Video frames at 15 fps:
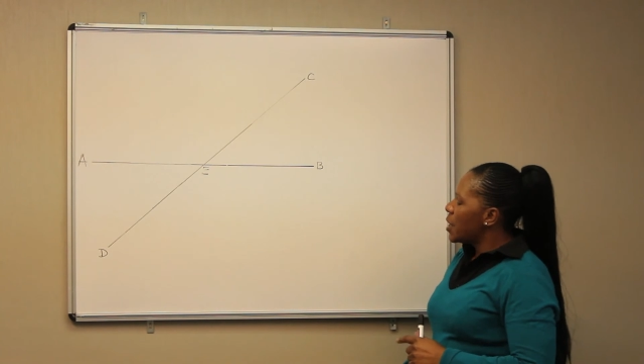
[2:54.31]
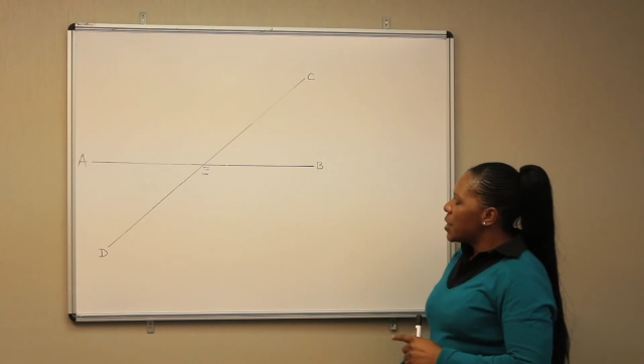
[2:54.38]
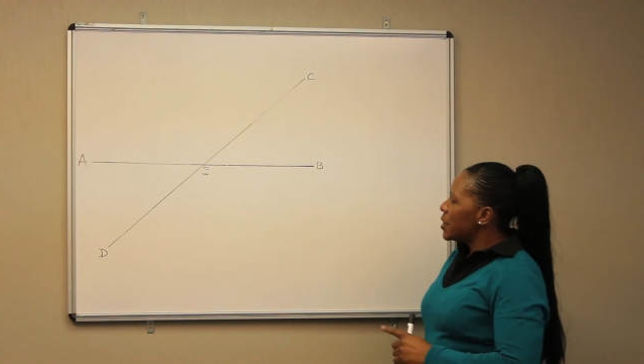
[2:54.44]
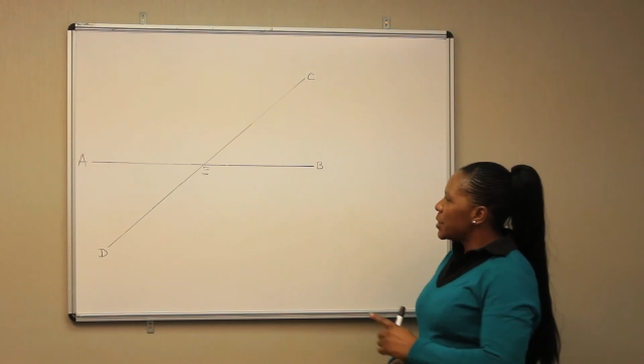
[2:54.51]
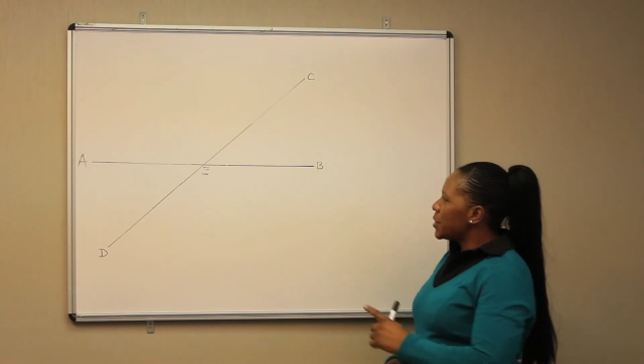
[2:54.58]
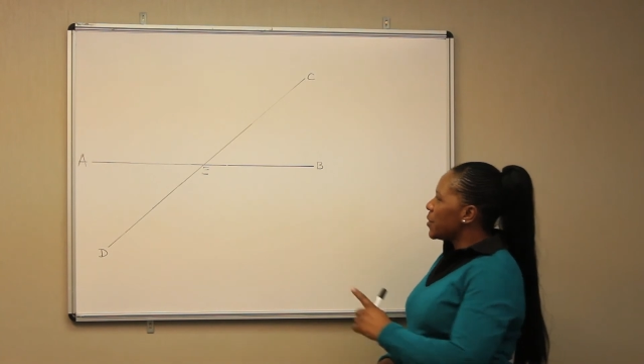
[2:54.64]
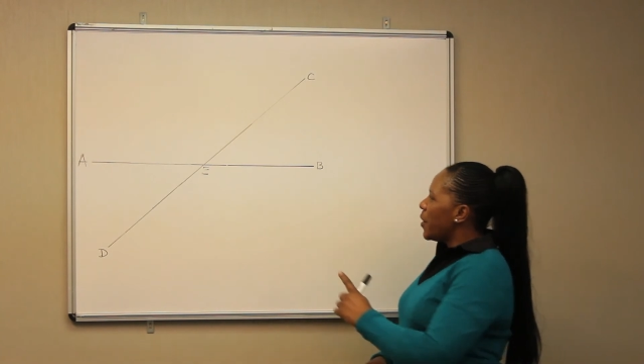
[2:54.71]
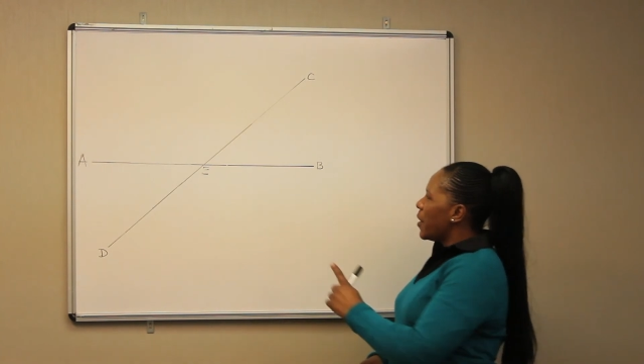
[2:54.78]

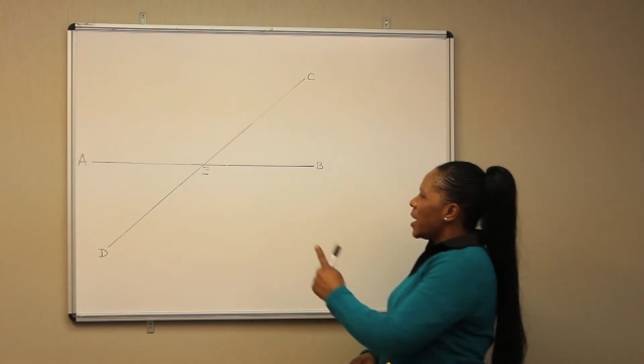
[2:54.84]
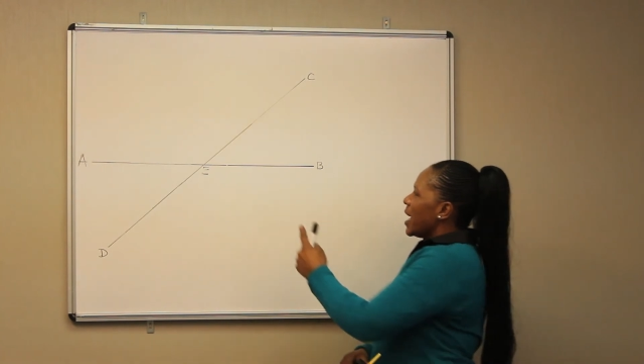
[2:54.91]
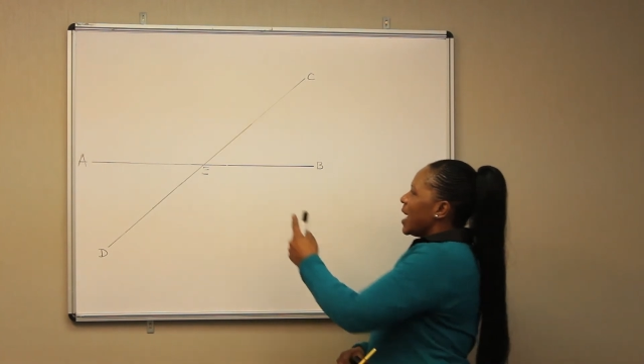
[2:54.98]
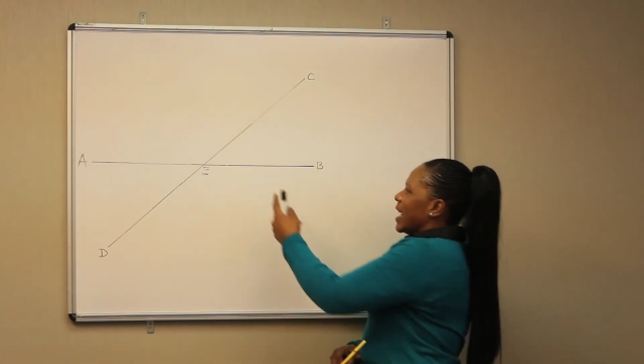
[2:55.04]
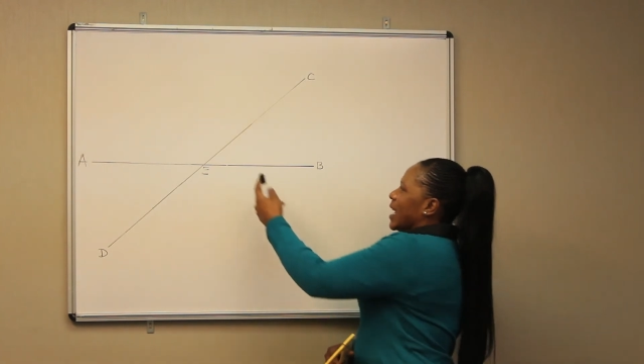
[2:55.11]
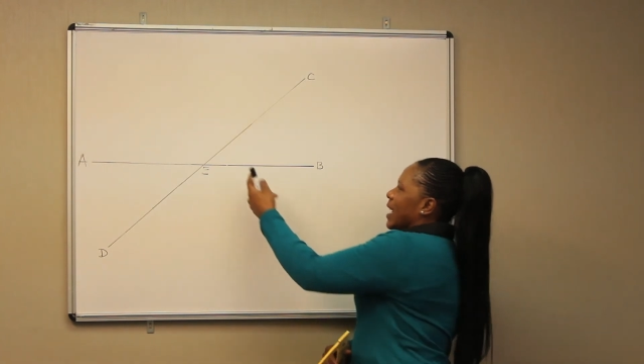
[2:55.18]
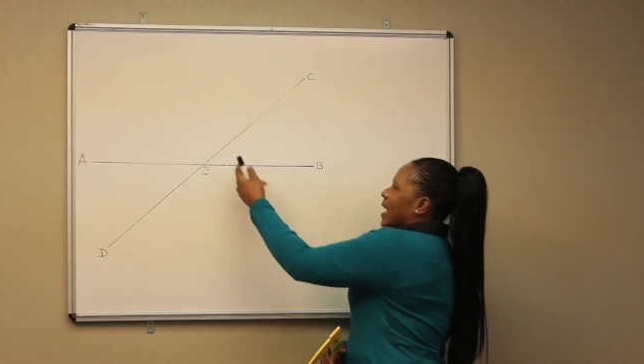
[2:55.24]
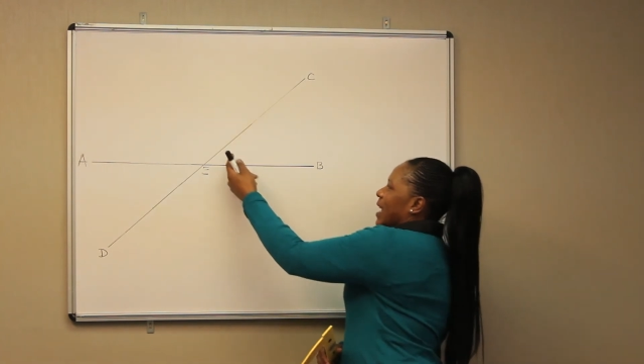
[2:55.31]
So
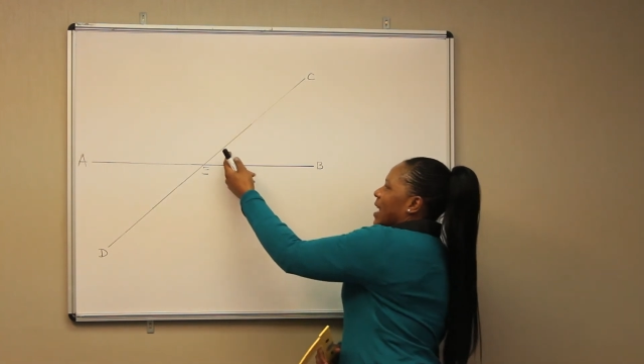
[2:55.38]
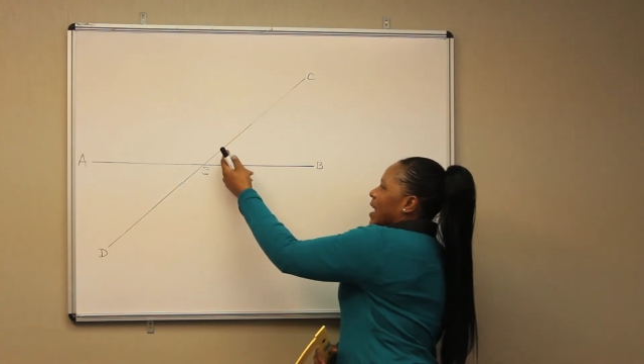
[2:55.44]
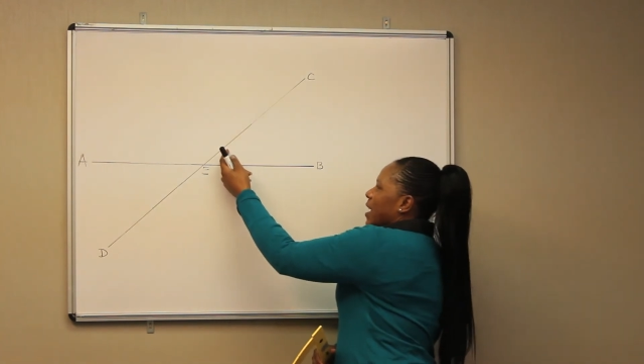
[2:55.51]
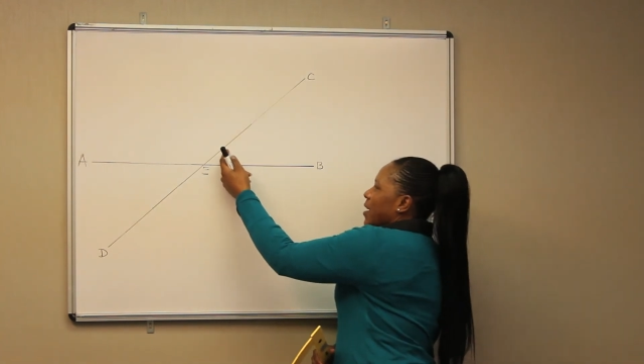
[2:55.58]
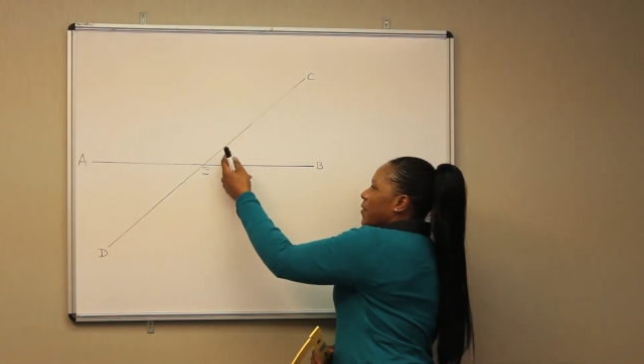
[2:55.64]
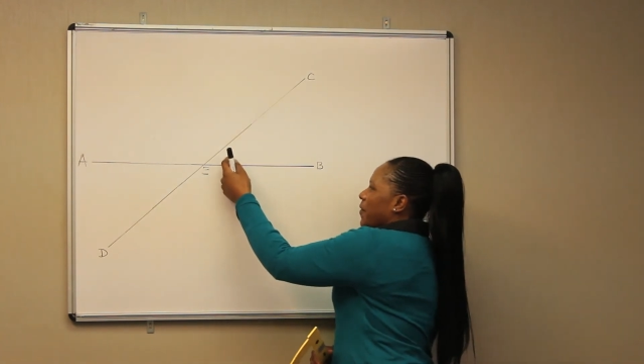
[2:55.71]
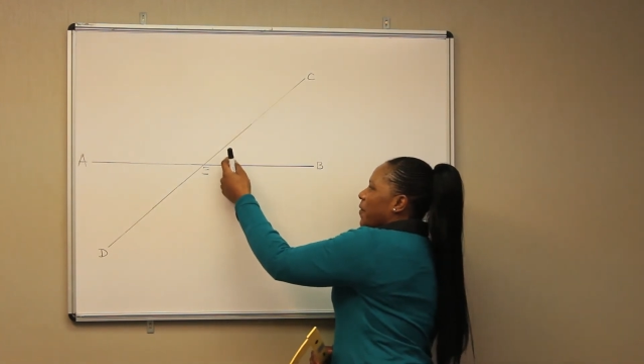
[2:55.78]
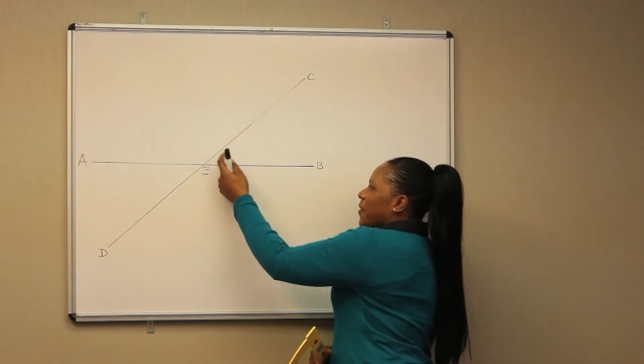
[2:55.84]
if